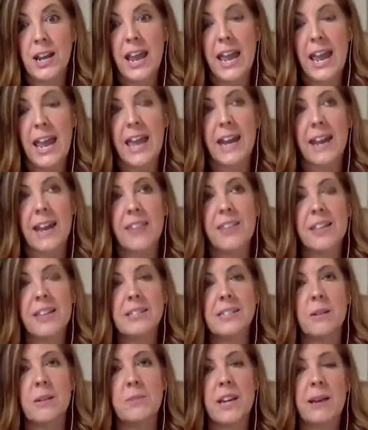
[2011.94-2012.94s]
And I think
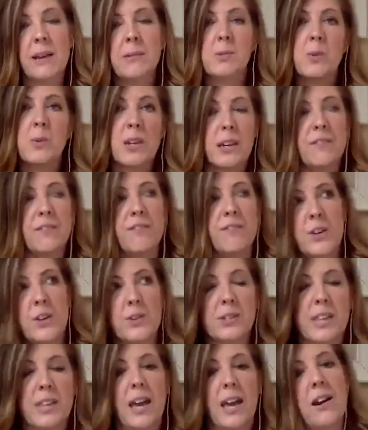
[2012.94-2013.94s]
sometimes we confuse
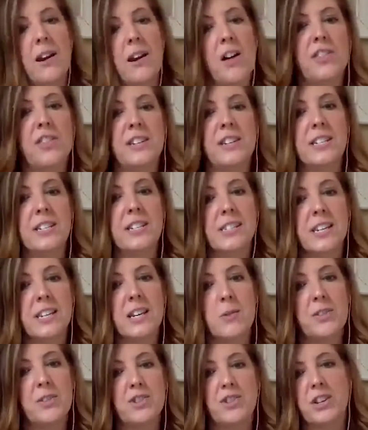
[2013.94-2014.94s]
that authenticity
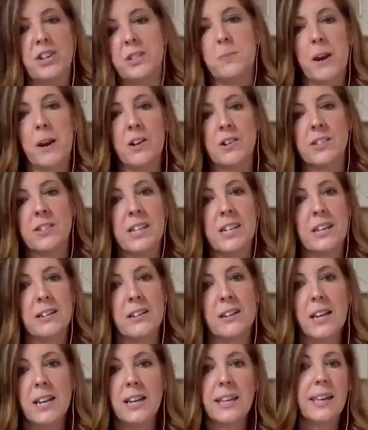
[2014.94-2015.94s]
with transparency and
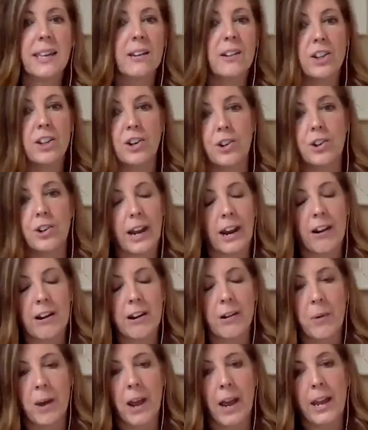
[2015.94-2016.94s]
get a little carried
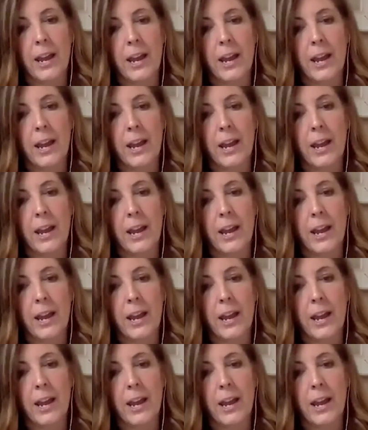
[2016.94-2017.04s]
away.